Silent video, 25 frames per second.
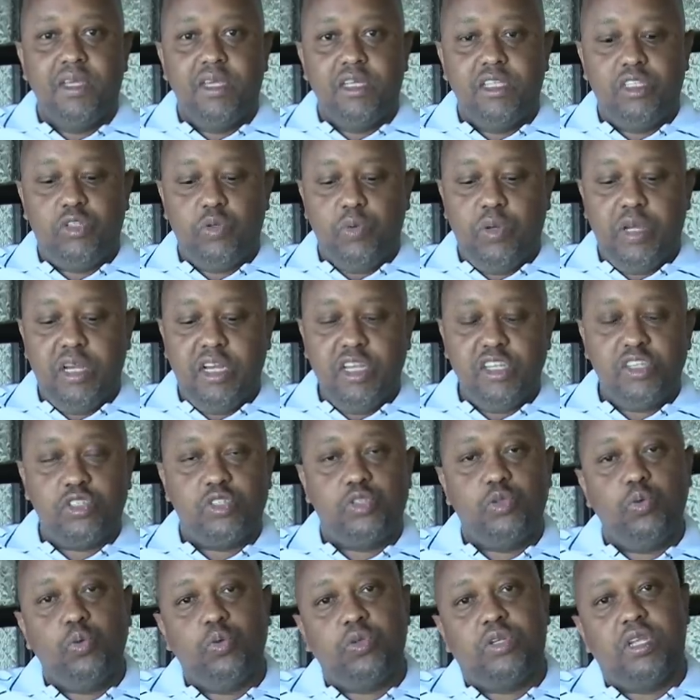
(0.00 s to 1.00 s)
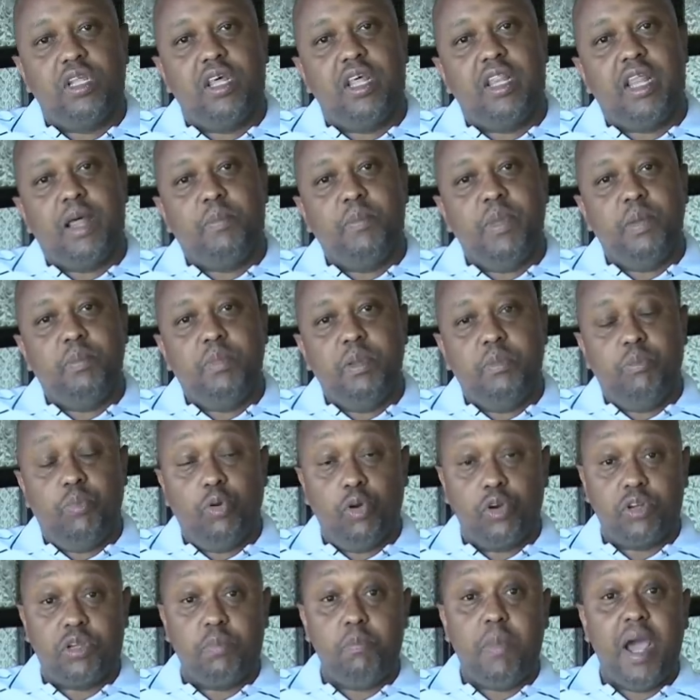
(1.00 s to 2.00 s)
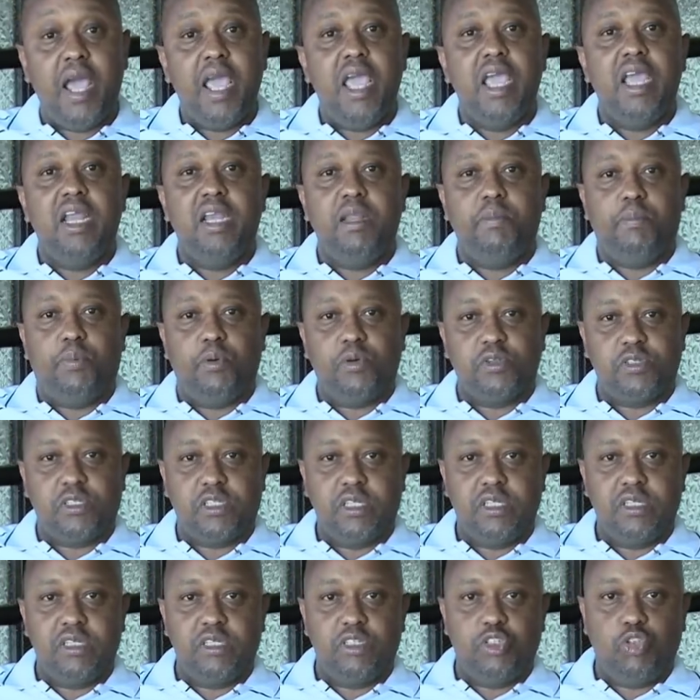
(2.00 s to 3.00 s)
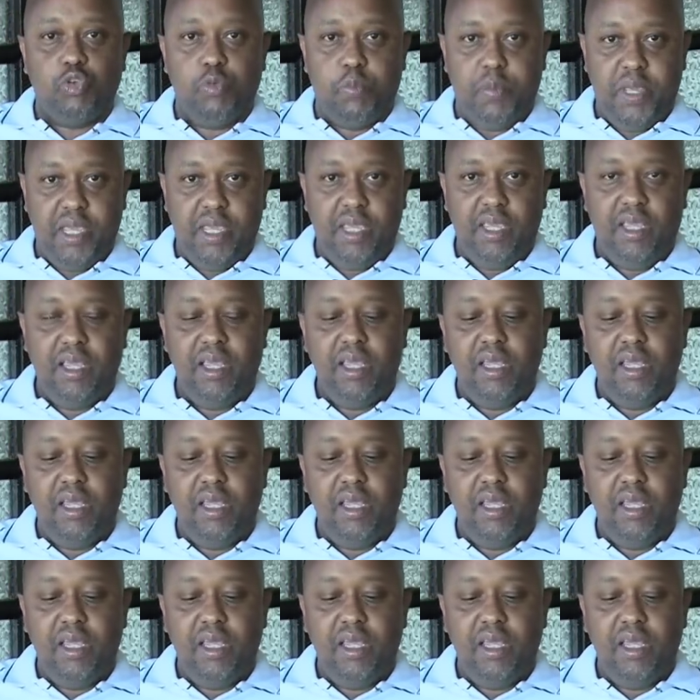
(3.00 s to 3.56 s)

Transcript: to any suit that may be brought by any person to me.